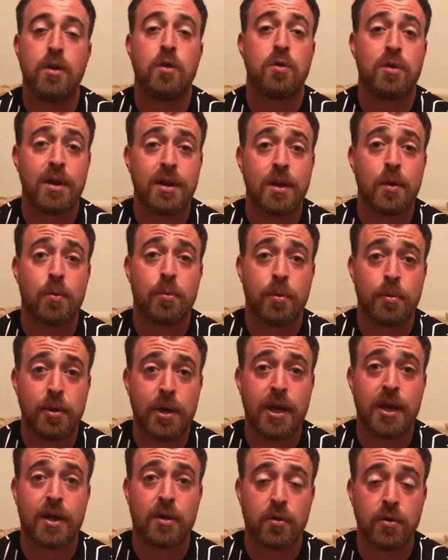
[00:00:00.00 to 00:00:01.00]
it looked like they were probably
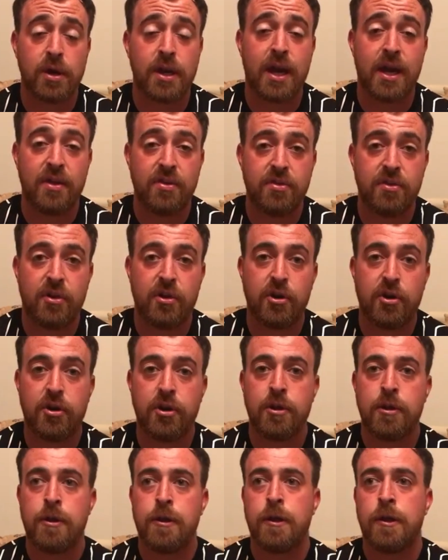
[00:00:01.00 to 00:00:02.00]
going to get a
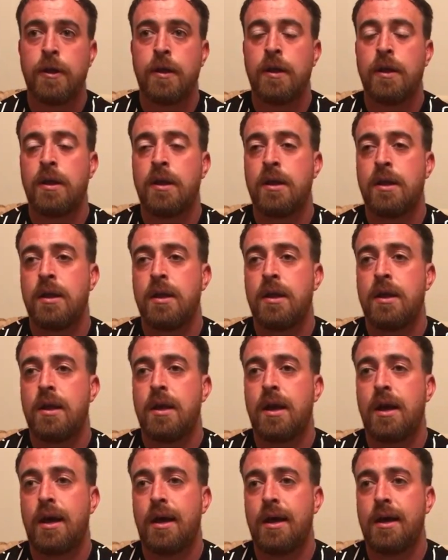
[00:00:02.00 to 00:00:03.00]
third.
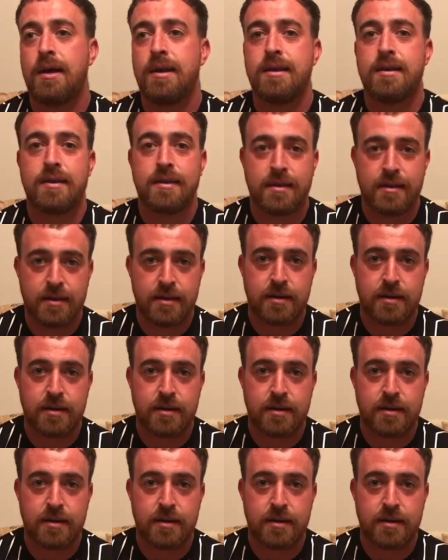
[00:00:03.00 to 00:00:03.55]
And